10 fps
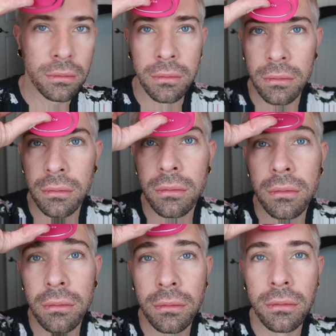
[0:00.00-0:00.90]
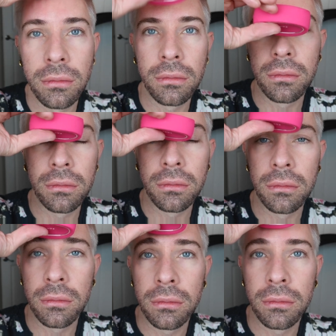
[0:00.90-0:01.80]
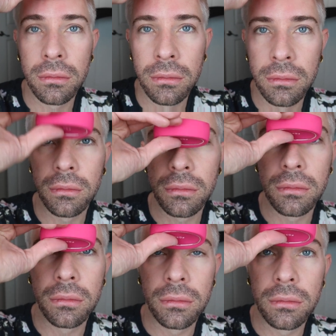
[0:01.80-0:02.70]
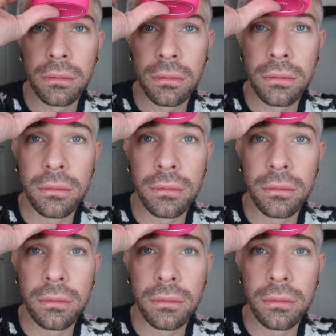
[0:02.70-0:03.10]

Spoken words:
Nobody speaks.